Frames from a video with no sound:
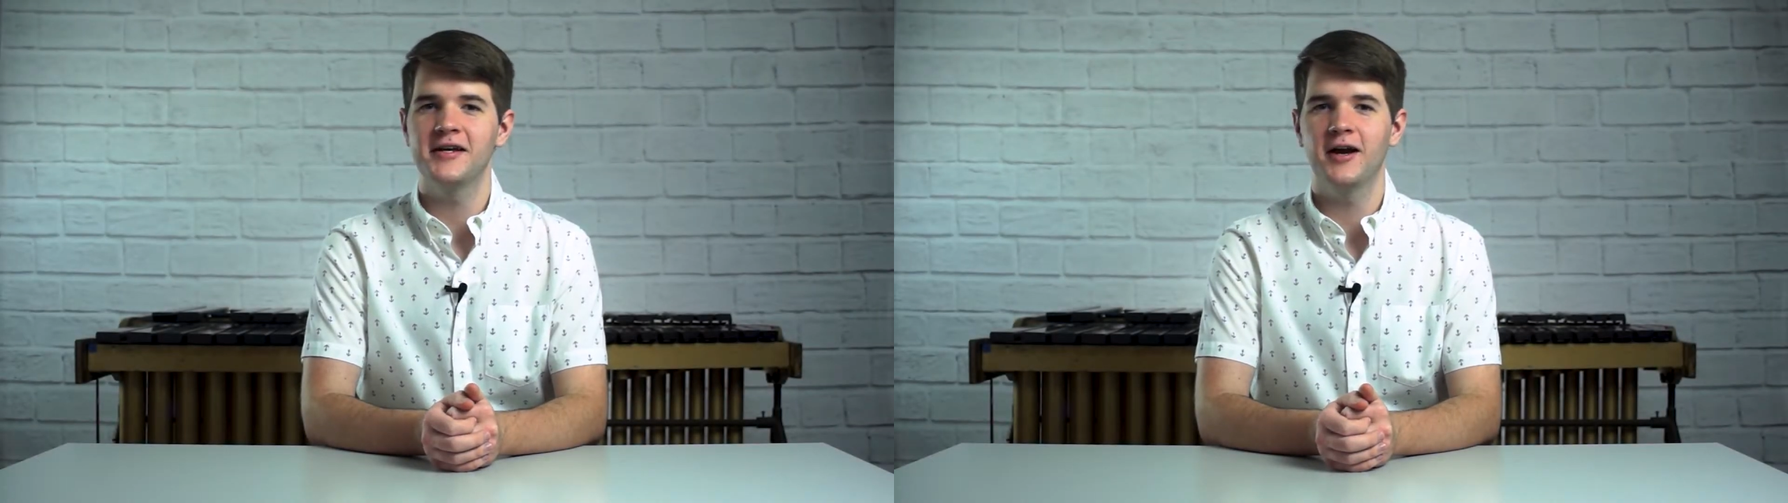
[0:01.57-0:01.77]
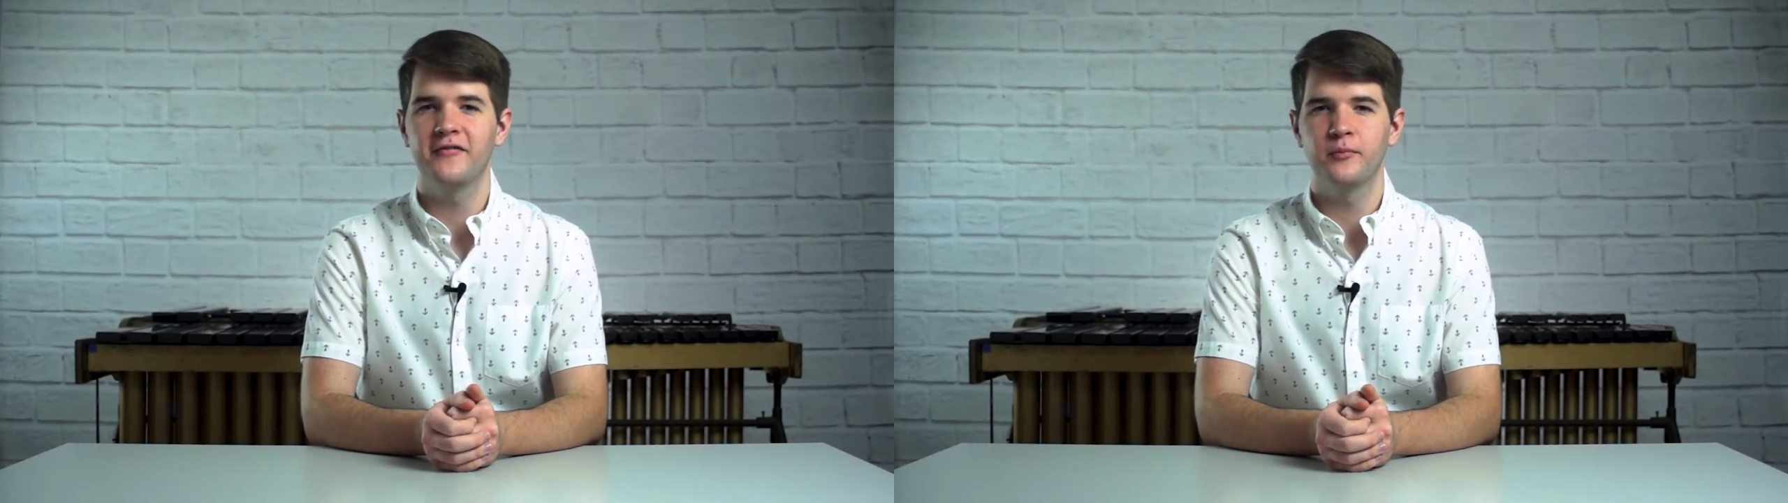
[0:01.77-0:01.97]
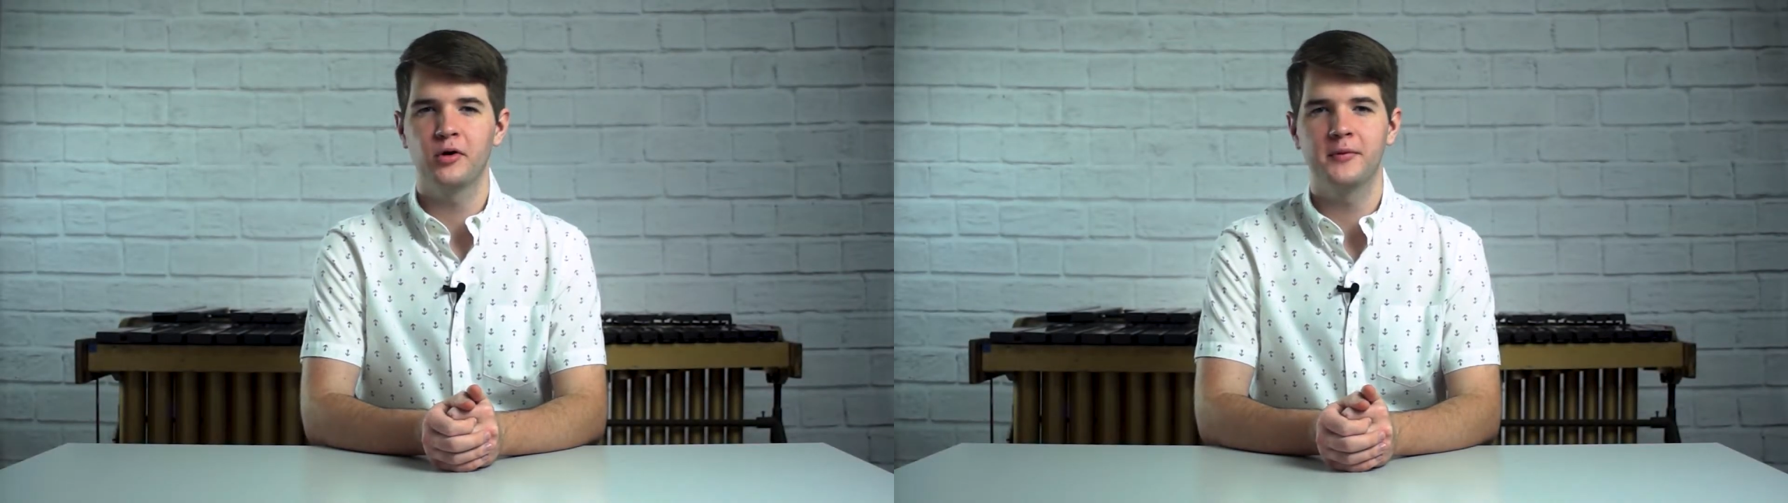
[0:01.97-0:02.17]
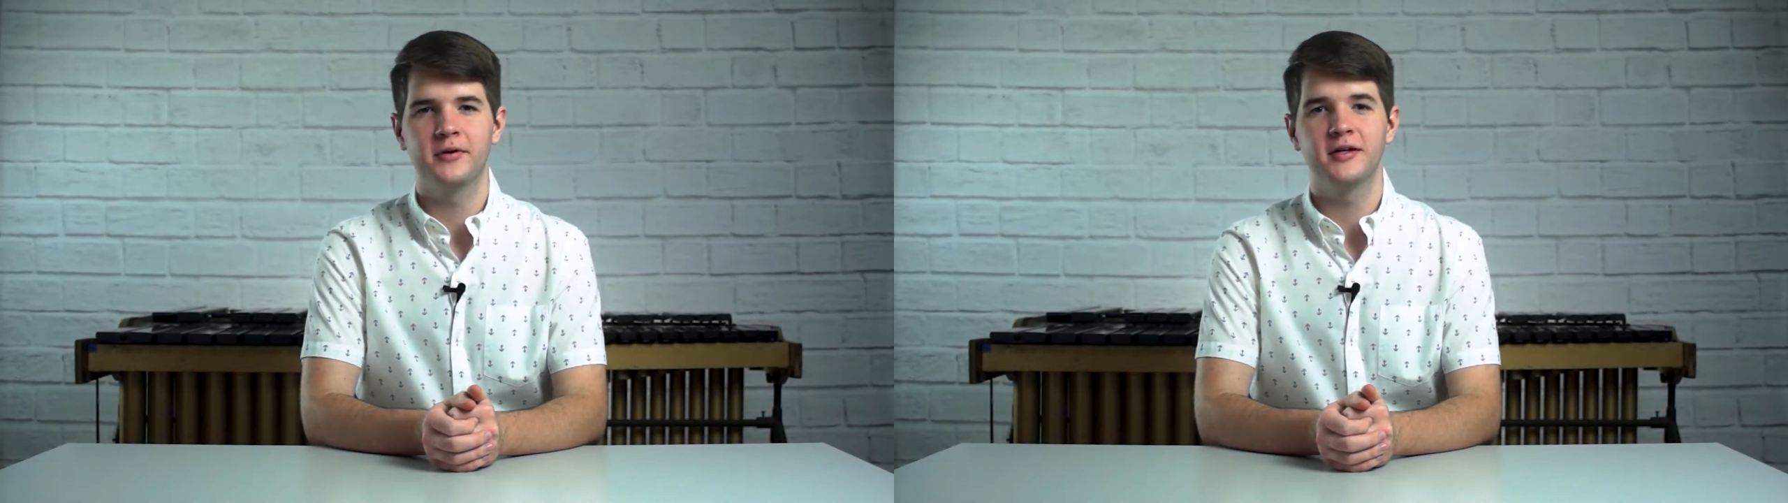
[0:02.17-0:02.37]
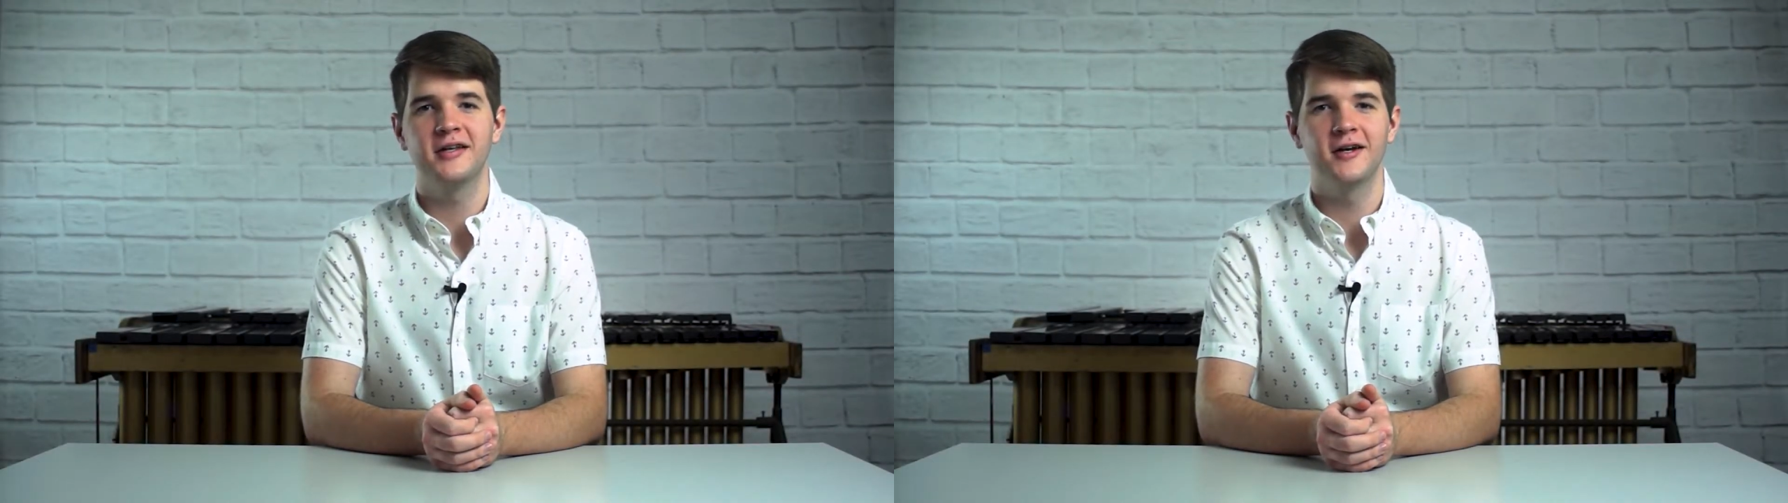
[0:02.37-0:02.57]
care of a
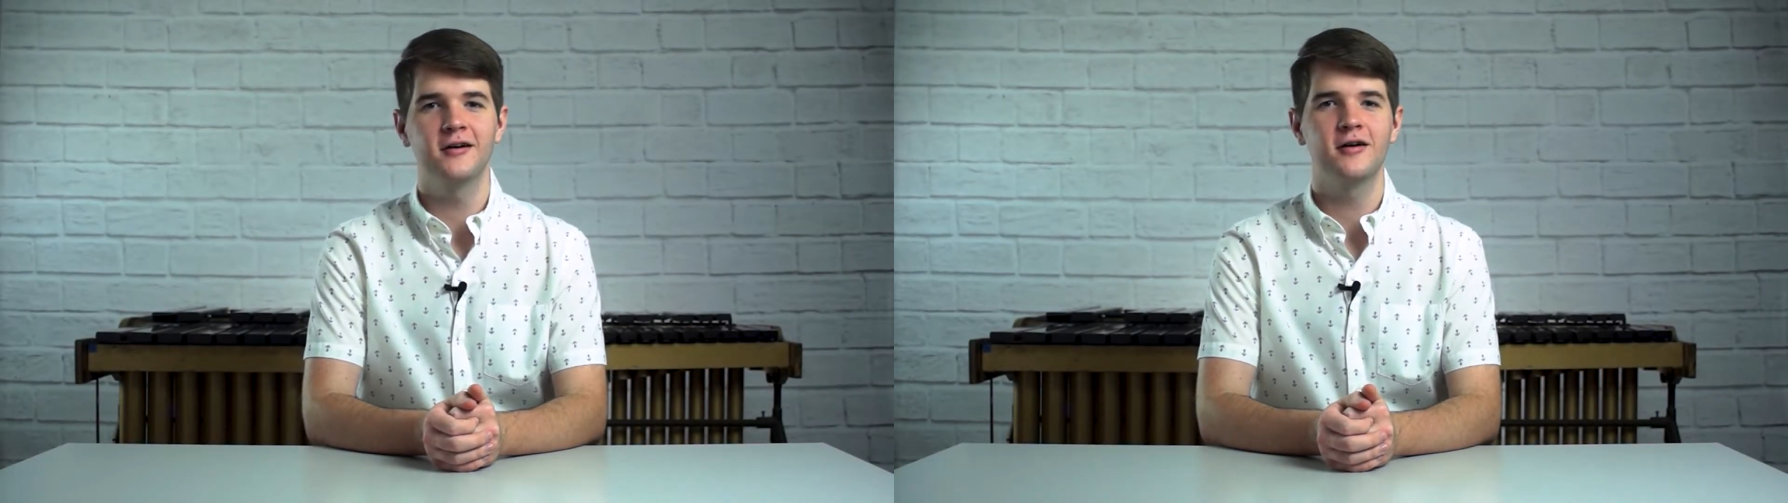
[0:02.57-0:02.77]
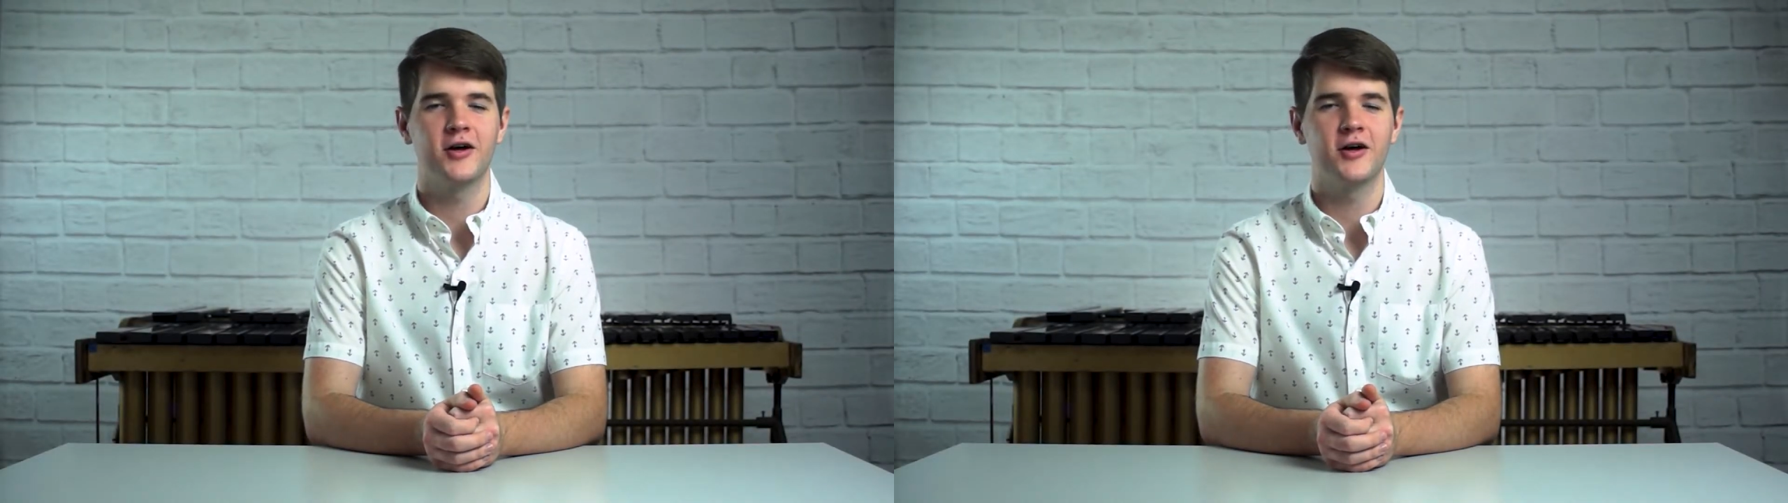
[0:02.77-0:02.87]
marimba here